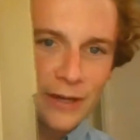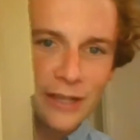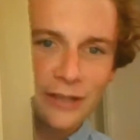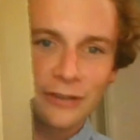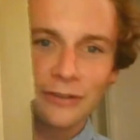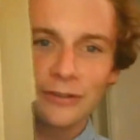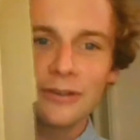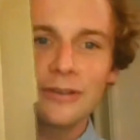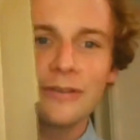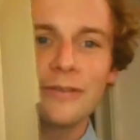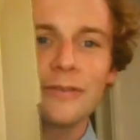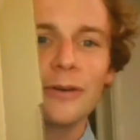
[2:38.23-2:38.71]
So
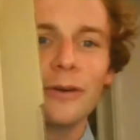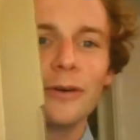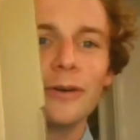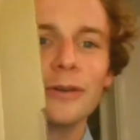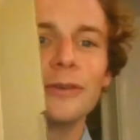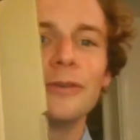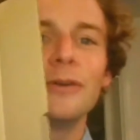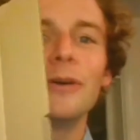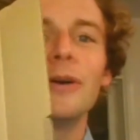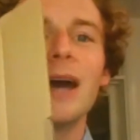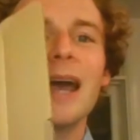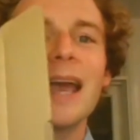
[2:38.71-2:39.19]
you've got
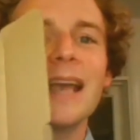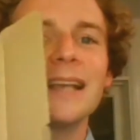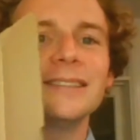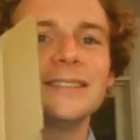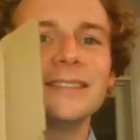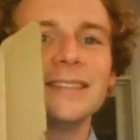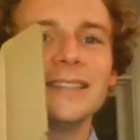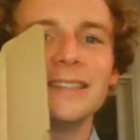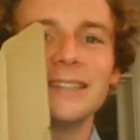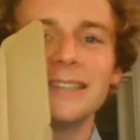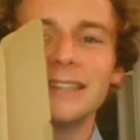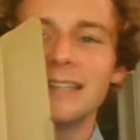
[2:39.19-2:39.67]
your
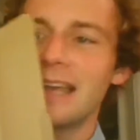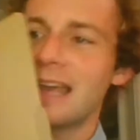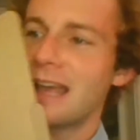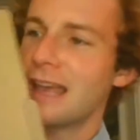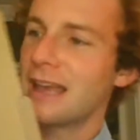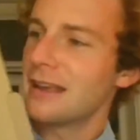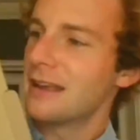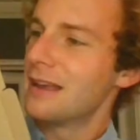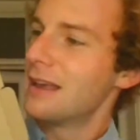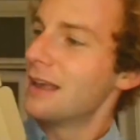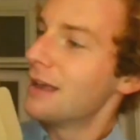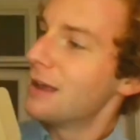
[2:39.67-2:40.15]
ACCA
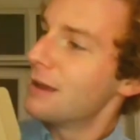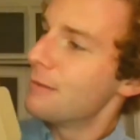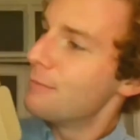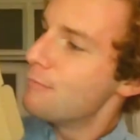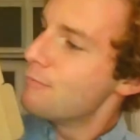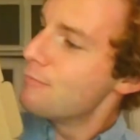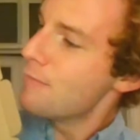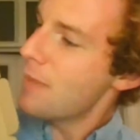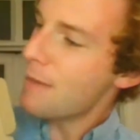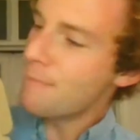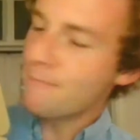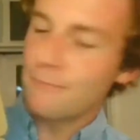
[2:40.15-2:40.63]

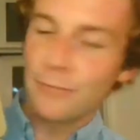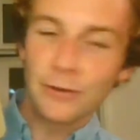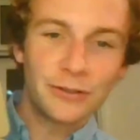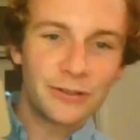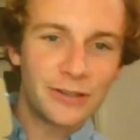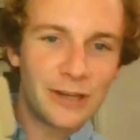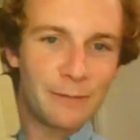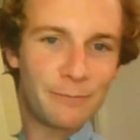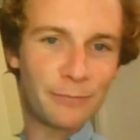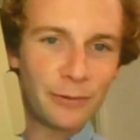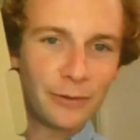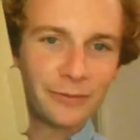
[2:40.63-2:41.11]

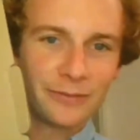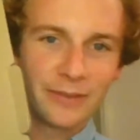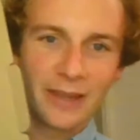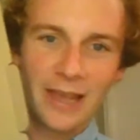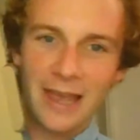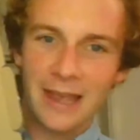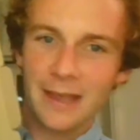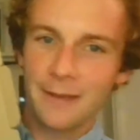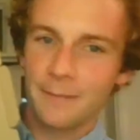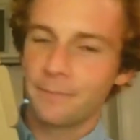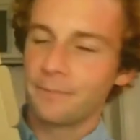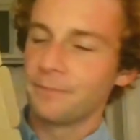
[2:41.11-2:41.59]
membership on there.
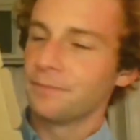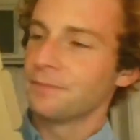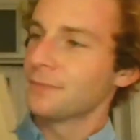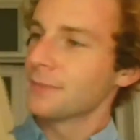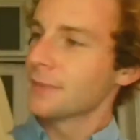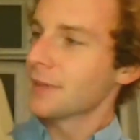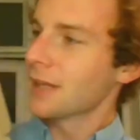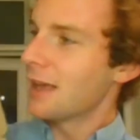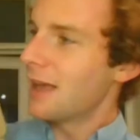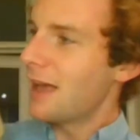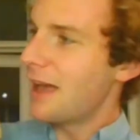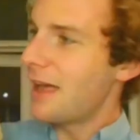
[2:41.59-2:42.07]

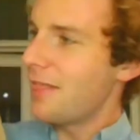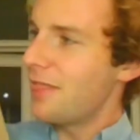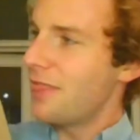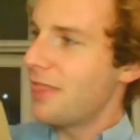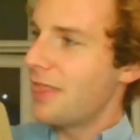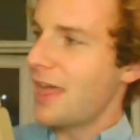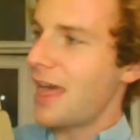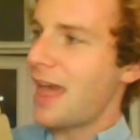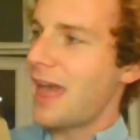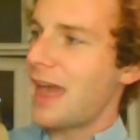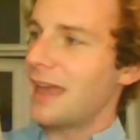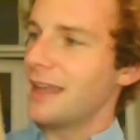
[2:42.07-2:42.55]
And
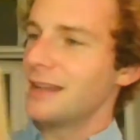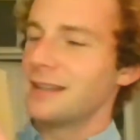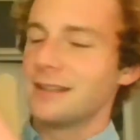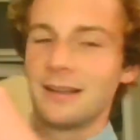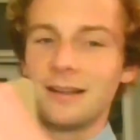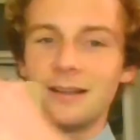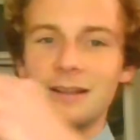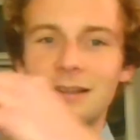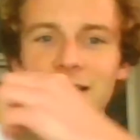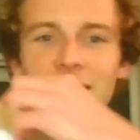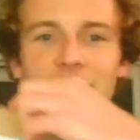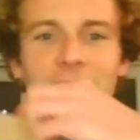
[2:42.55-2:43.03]
then,
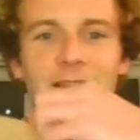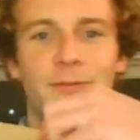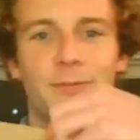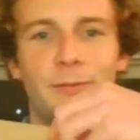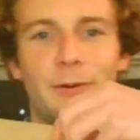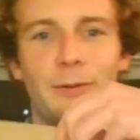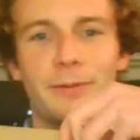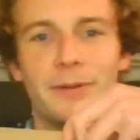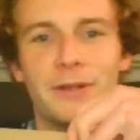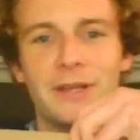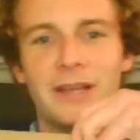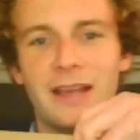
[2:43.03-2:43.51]
let's pop
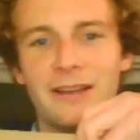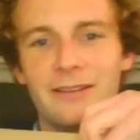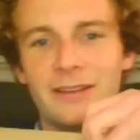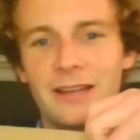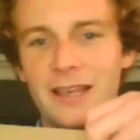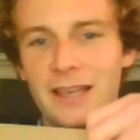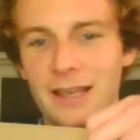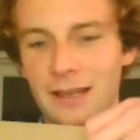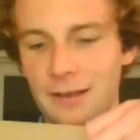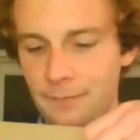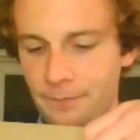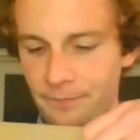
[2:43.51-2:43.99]
it down here.
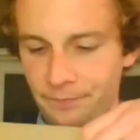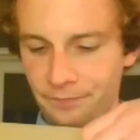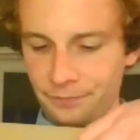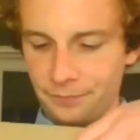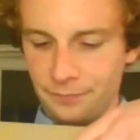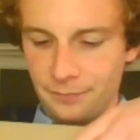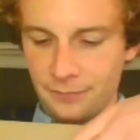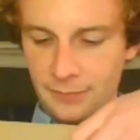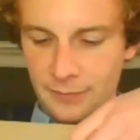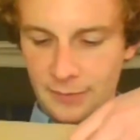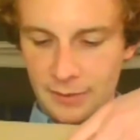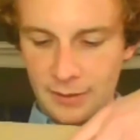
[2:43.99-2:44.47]

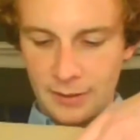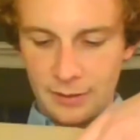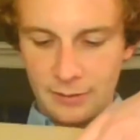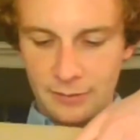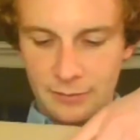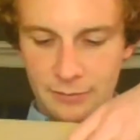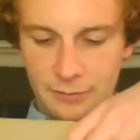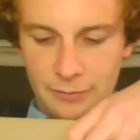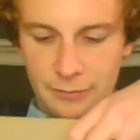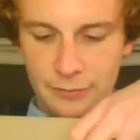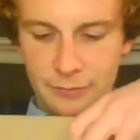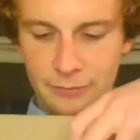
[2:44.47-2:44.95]

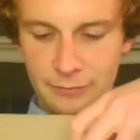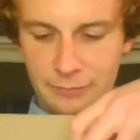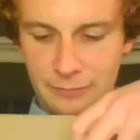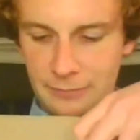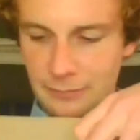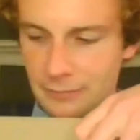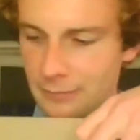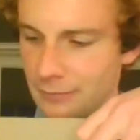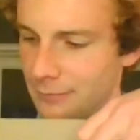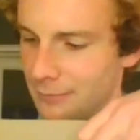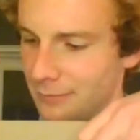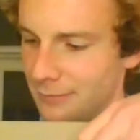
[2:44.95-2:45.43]
Oh,
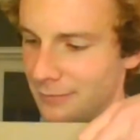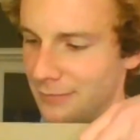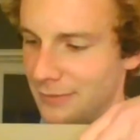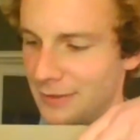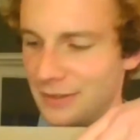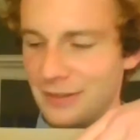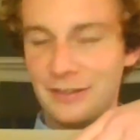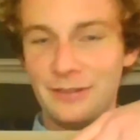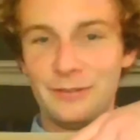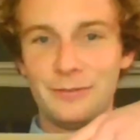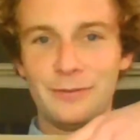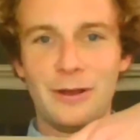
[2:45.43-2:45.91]
this
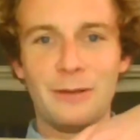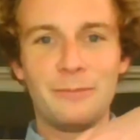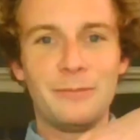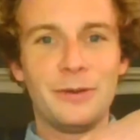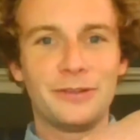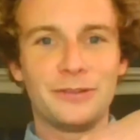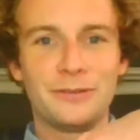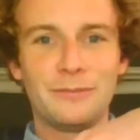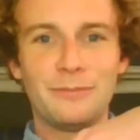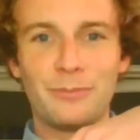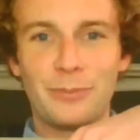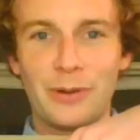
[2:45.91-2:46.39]
is where I
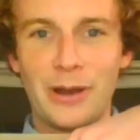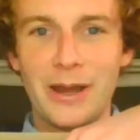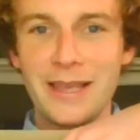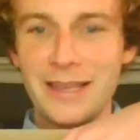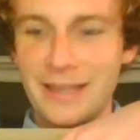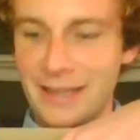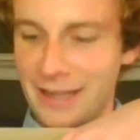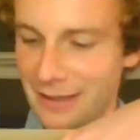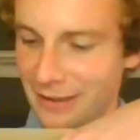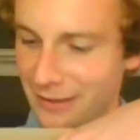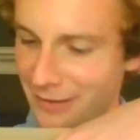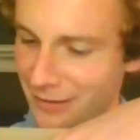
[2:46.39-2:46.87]
mustn't break
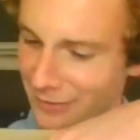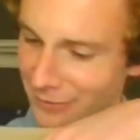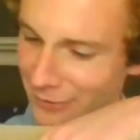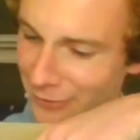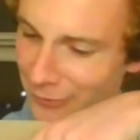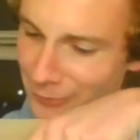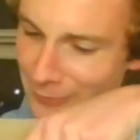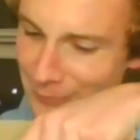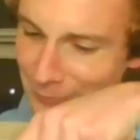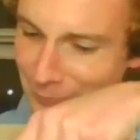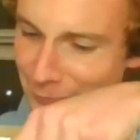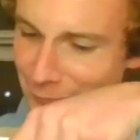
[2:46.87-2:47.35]
it on
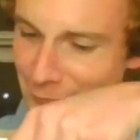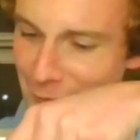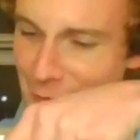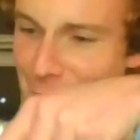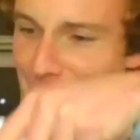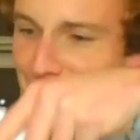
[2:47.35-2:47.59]
film.